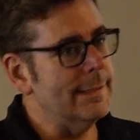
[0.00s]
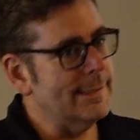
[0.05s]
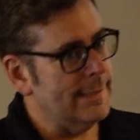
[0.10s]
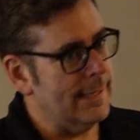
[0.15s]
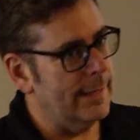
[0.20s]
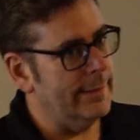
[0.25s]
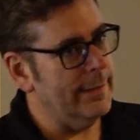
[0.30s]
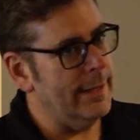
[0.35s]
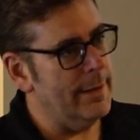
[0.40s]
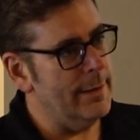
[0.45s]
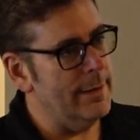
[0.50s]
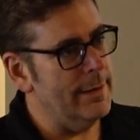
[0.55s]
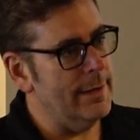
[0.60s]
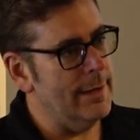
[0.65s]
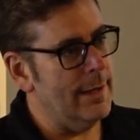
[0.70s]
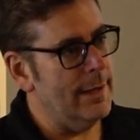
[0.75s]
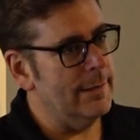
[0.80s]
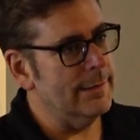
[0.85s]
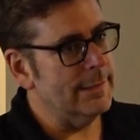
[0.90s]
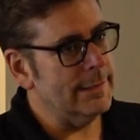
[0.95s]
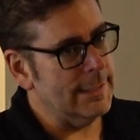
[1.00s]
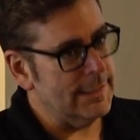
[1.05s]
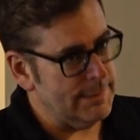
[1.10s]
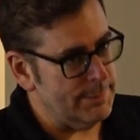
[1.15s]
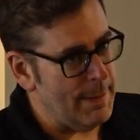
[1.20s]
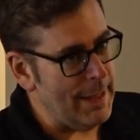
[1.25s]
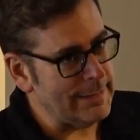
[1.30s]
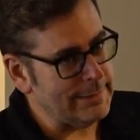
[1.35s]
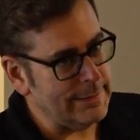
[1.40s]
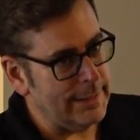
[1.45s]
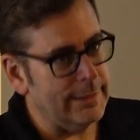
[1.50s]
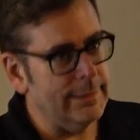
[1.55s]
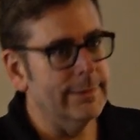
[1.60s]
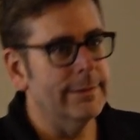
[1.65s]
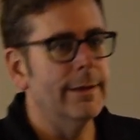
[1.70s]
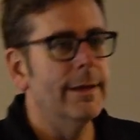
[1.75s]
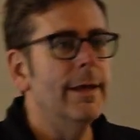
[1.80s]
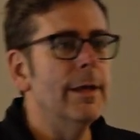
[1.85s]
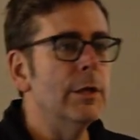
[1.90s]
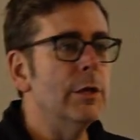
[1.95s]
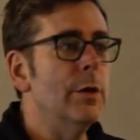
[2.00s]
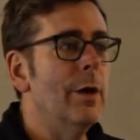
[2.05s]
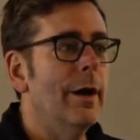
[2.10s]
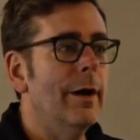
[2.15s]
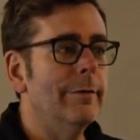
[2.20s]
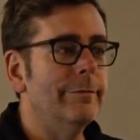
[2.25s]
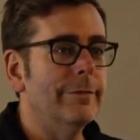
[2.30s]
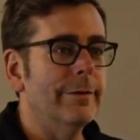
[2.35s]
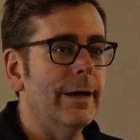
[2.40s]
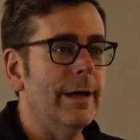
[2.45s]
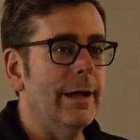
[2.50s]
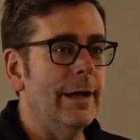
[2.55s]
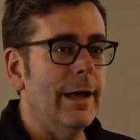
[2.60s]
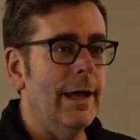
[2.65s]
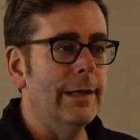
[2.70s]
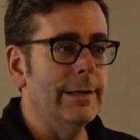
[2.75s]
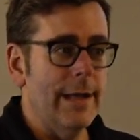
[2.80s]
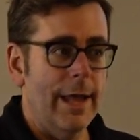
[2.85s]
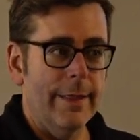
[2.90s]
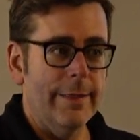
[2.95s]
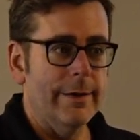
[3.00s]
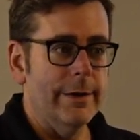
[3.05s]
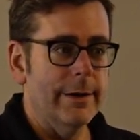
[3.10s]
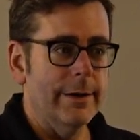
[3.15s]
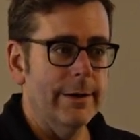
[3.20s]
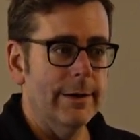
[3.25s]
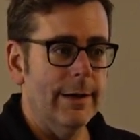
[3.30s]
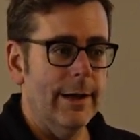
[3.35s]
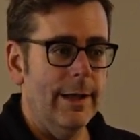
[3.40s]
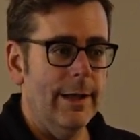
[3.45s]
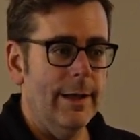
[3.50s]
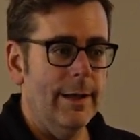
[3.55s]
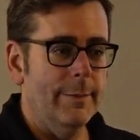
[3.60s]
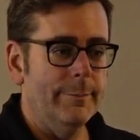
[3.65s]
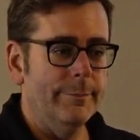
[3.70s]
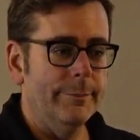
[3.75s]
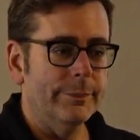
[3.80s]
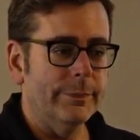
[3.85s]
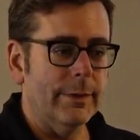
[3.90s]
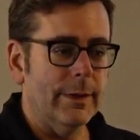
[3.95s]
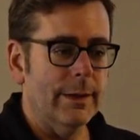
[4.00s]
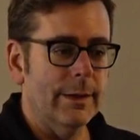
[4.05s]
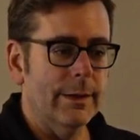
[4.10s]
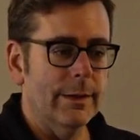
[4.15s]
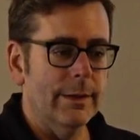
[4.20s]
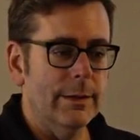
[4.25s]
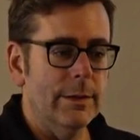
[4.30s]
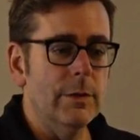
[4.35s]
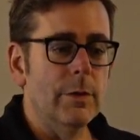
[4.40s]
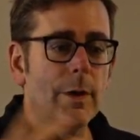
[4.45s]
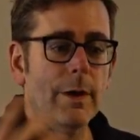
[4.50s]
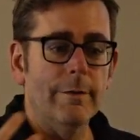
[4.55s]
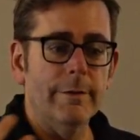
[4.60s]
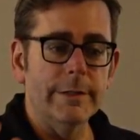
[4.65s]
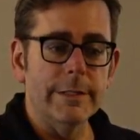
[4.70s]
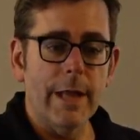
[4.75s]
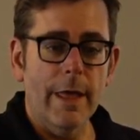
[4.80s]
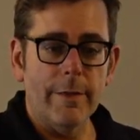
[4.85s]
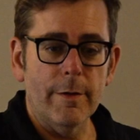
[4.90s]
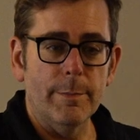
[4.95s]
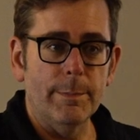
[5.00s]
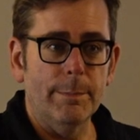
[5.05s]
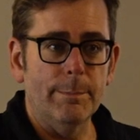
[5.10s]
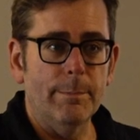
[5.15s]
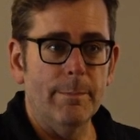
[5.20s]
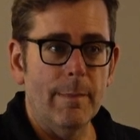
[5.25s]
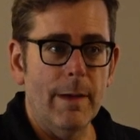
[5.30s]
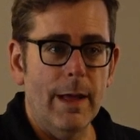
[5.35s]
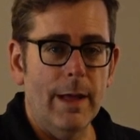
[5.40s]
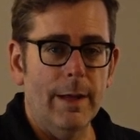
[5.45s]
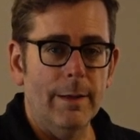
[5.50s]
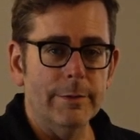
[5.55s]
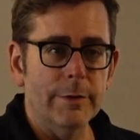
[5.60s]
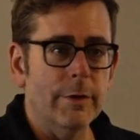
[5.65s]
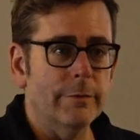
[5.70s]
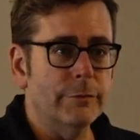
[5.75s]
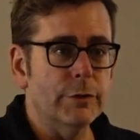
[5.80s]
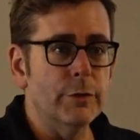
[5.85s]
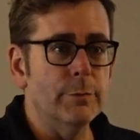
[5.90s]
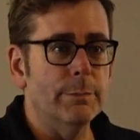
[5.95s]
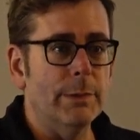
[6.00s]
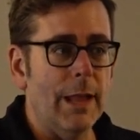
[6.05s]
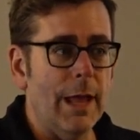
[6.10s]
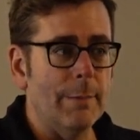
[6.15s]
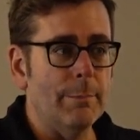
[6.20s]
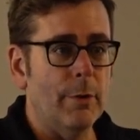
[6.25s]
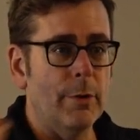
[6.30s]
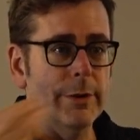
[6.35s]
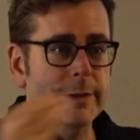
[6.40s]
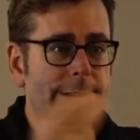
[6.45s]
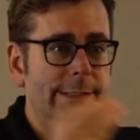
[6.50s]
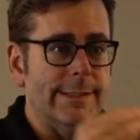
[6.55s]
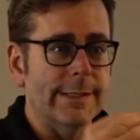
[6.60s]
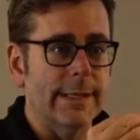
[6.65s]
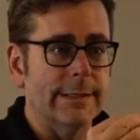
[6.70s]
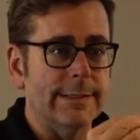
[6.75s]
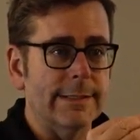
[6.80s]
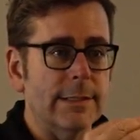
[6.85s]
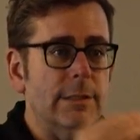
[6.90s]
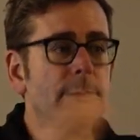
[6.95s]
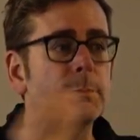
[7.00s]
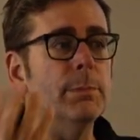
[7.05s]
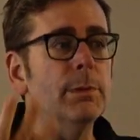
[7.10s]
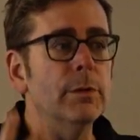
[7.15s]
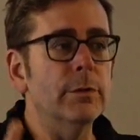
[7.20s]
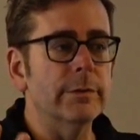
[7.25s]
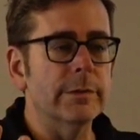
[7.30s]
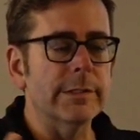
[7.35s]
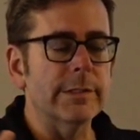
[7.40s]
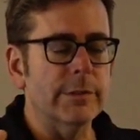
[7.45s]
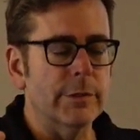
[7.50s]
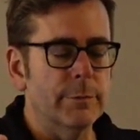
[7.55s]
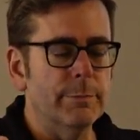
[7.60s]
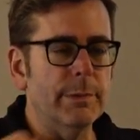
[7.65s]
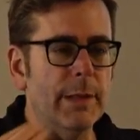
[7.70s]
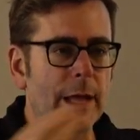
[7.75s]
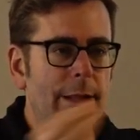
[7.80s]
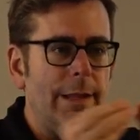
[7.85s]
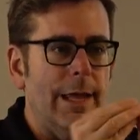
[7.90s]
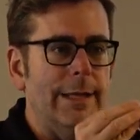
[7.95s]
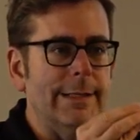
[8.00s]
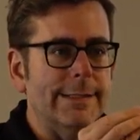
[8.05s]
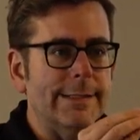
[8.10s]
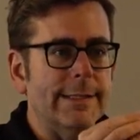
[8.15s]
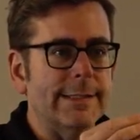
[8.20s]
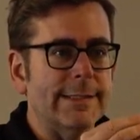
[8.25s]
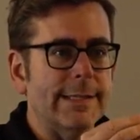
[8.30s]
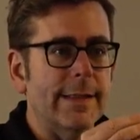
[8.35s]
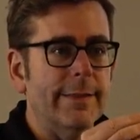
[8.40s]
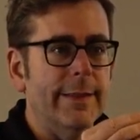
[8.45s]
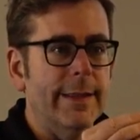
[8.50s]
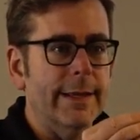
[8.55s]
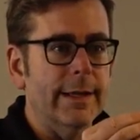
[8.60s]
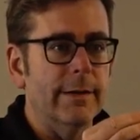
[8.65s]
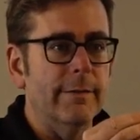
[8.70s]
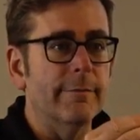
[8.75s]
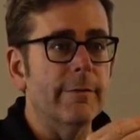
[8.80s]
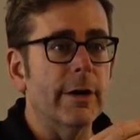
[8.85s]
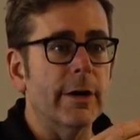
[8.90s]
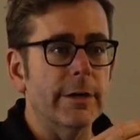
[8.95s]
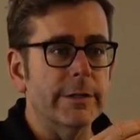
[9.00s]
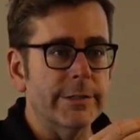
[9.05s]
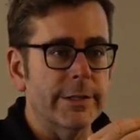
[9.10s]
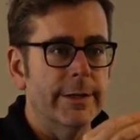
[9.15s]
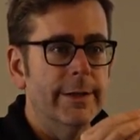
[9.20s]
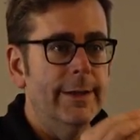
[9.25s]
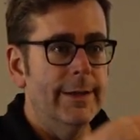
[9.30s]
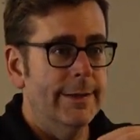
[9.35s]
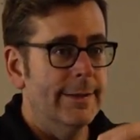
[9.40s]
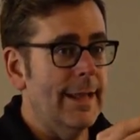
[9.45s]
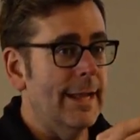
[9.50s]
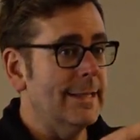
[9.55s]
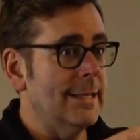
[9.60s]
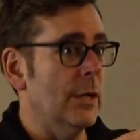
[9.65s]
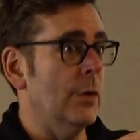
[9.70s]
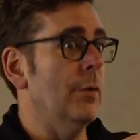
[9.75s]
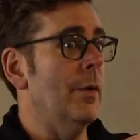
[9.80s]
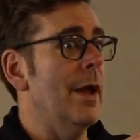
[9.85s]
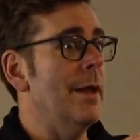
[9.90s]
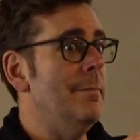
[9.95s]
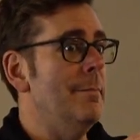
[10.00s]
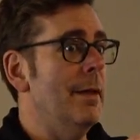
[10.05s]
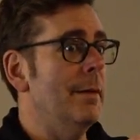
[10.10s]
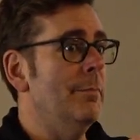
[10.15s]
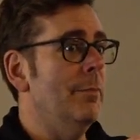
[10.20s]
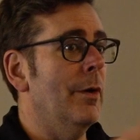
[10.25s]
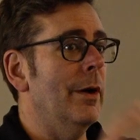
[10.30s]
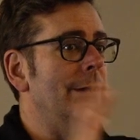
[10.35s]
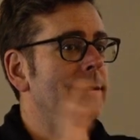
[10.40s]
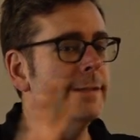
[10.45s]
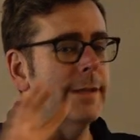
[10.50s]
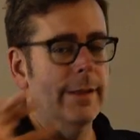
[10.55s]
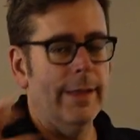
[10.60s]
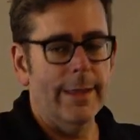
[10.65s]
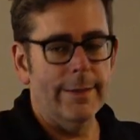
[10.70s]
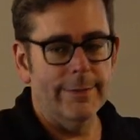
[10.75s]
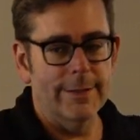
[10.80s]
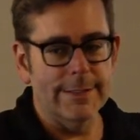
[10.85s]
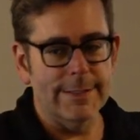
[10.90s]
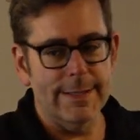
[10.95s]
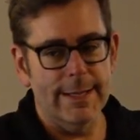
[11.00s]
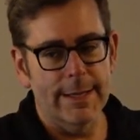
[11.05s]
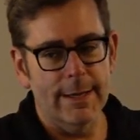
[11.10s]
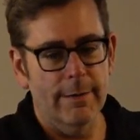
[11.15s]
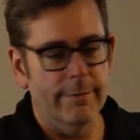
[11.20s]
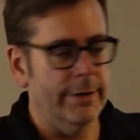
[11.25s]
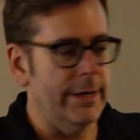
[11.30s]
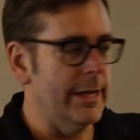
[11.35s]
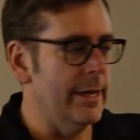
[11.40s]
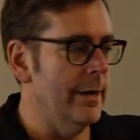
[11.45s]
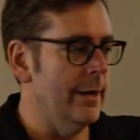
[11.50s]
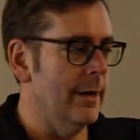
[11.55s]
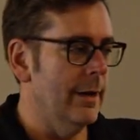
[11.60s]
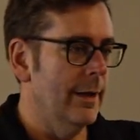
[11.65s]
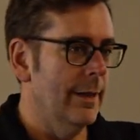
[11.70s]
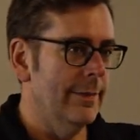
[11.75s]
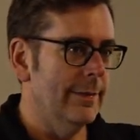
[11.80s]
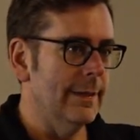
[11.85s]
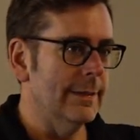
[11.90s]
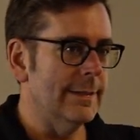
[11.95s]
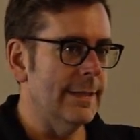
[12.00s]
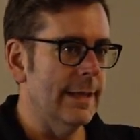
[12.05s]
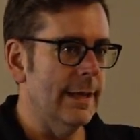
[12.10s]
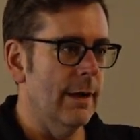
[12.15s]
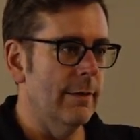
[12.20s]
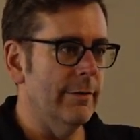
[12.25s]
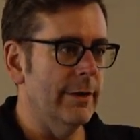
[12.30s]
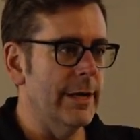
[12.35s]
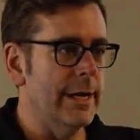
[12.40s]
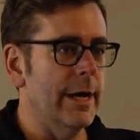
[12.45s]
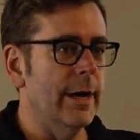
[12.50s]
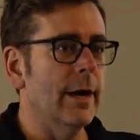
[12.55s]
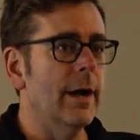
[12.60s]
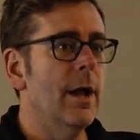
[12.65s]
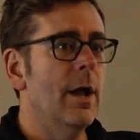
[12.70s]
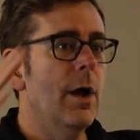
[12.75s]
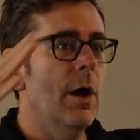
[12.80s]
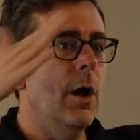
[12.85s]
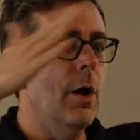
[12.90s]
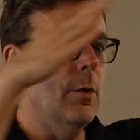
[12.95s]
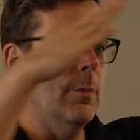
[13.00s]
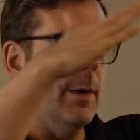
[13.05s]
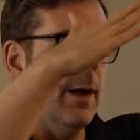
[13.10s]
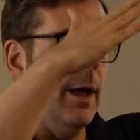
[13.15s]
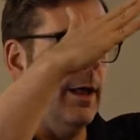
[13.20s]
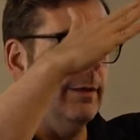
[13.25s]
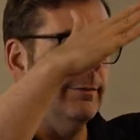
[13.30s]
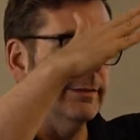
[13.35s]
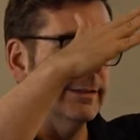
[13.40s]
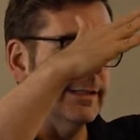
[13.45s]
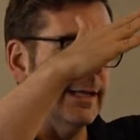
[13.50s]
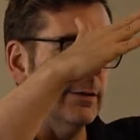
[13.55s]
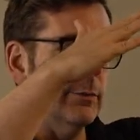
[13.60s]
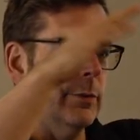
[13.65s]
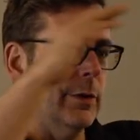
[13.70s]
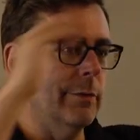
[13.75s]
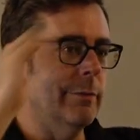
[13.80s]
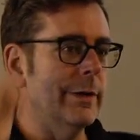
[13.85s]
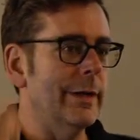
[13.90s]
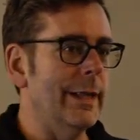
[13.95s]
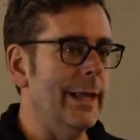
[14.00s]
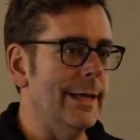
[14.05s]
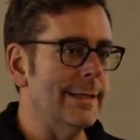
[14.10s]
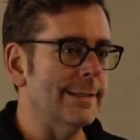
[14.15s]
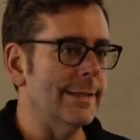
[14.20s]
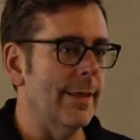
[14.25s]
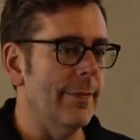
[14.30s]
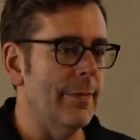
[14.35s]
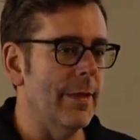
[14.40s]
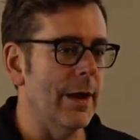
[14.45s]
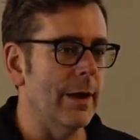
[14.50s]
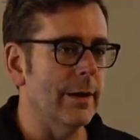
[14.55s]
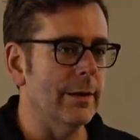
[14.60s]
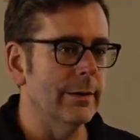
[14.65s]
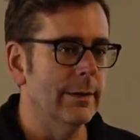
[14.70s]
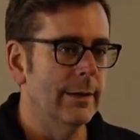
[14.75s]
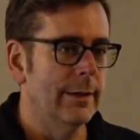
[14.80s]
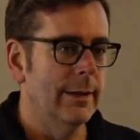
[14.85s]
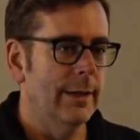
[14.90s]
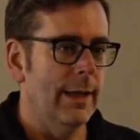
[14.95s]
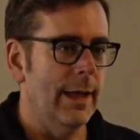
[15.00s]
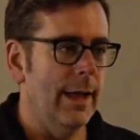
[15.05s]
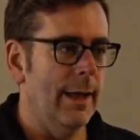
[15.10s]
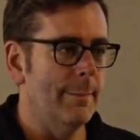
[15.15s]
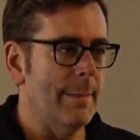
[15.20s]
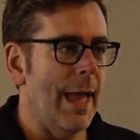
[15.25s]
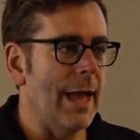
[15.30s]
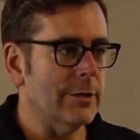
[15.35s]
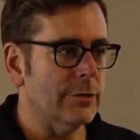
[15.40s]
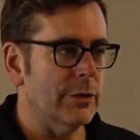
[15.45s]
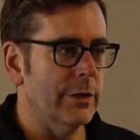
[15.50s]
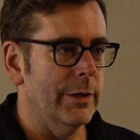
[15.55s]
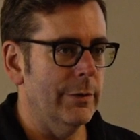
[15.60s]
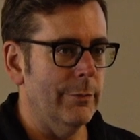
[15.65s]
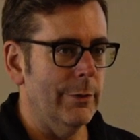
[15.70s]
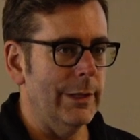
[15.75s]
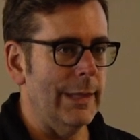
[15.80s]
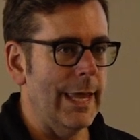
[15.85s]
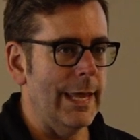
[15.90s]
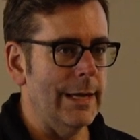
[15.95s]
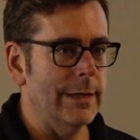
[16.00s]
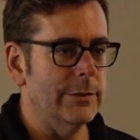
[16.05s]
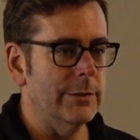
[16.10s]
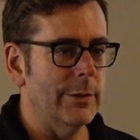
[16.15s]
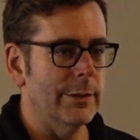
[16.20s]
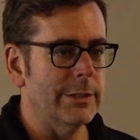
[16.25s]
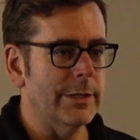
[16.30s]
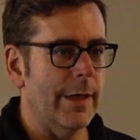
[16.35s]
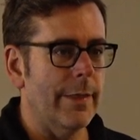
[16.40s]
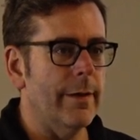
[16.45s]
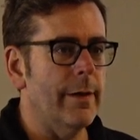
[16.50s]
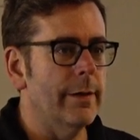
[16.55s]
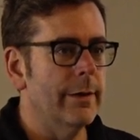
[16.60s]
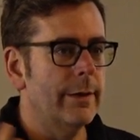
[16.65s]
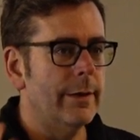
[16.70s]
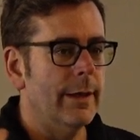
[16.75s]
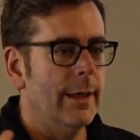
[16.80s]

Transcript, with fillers: is suddenly suspected. You have another. Um, you have another. Uh, you have two plot points that's two plot lines that suddenly convert. That's a great midpoint. So like this thing over here, this thing over here, oh, all of a sudden we realize that they're um, actually related to each other.